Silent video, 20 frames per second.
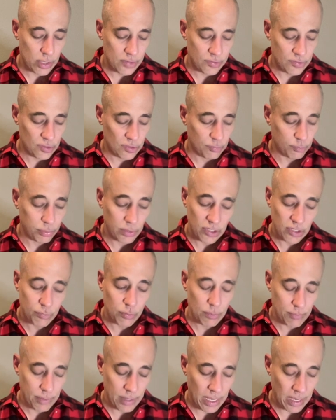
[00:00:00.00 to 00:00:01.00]
as
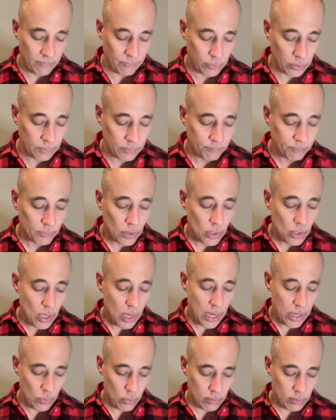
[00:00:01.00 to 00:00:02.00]
displacement behavior,
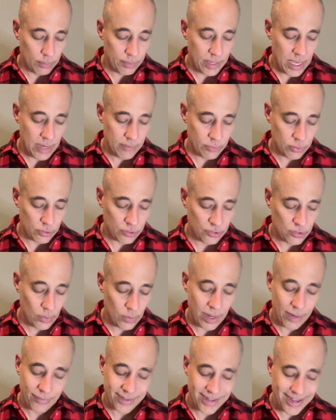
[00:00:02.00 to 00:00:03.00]
a normal behavior shown
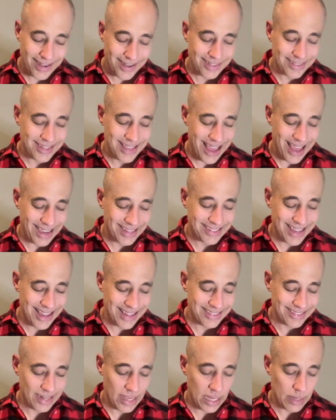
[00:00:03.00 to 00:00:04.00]
out of context
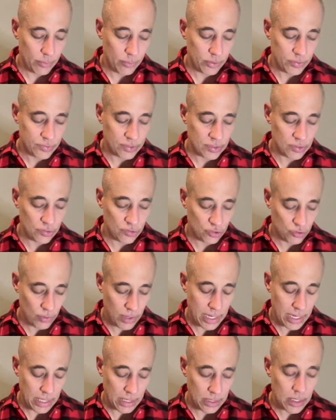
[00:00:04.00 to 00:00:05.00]
as an animal is
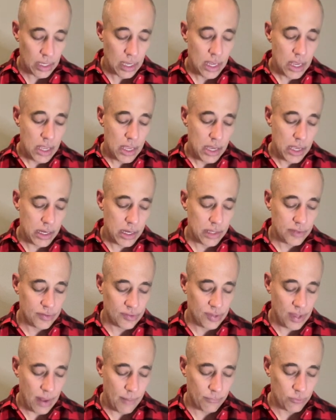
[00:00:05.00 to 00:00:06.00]
constrained in its
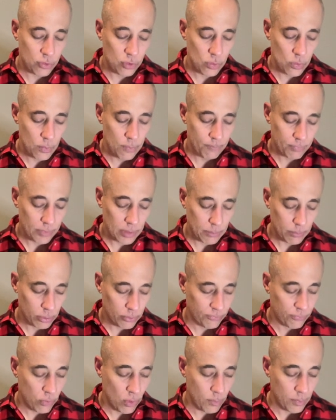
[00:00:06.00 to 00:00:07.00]
attempt to
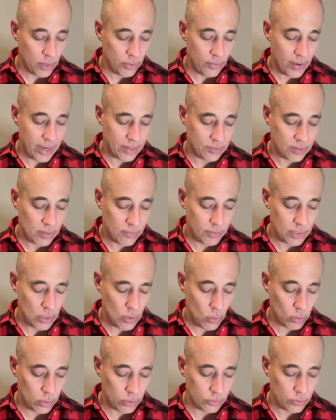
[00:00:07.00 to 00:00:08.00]
perform another activity
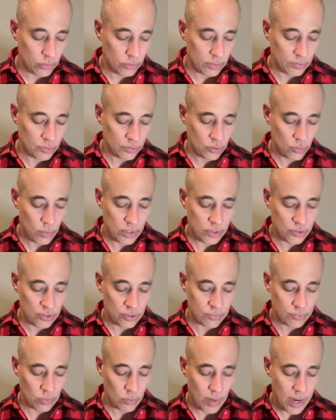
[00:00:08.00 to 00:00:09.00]
or during situations
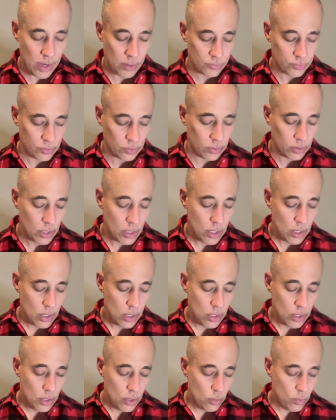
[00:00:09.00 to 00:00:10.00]
of arousal
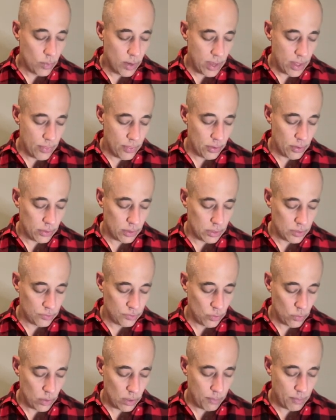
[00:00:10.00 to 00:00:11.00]
when there is
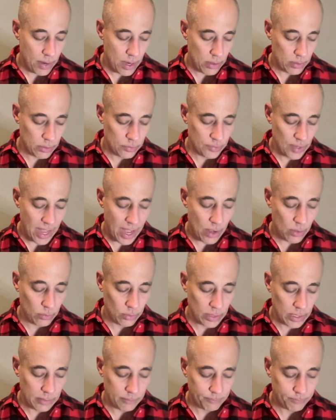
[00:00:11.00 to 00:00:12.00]
no apparent
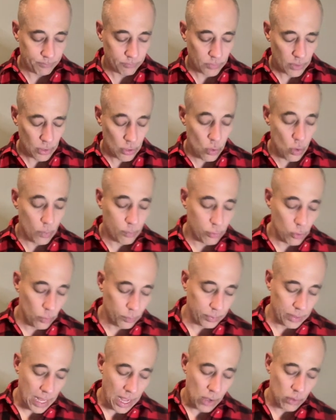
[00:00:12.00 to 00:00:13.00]
outlet, no
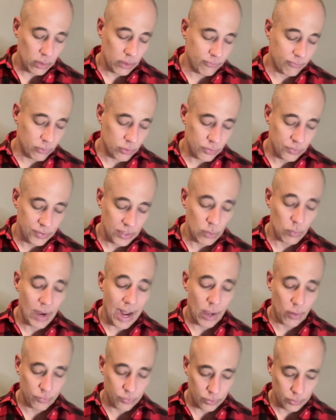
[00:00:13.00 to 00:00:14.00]
appropriate outlet for
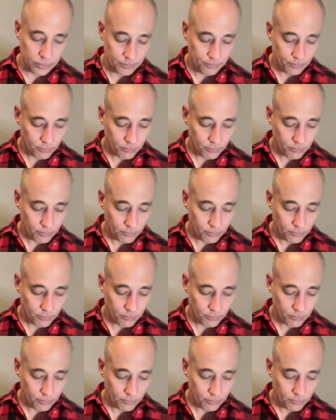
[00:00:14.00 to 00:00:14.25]
derousal.